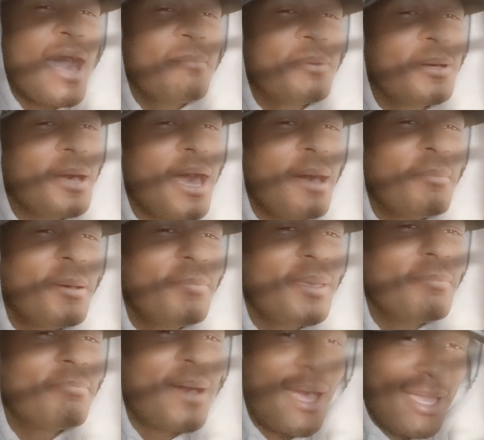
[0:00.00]
I'm a, I'm a
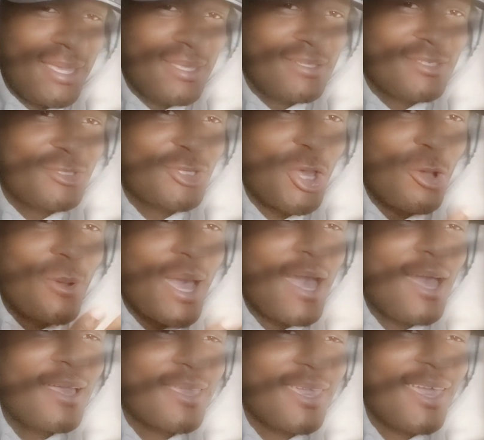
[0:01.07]
bit biased, so
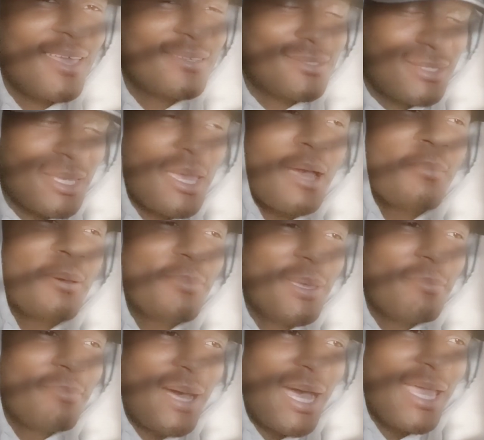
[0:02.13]
I can't say I'm a
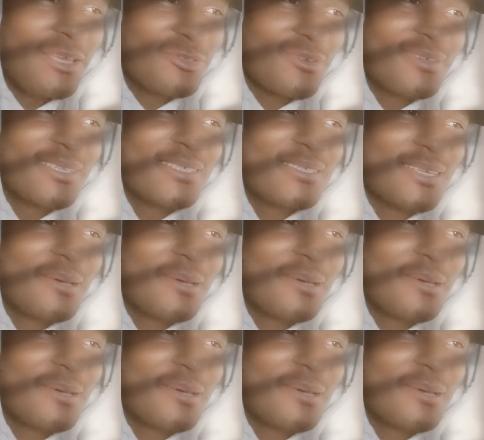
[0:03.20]
bit biased on this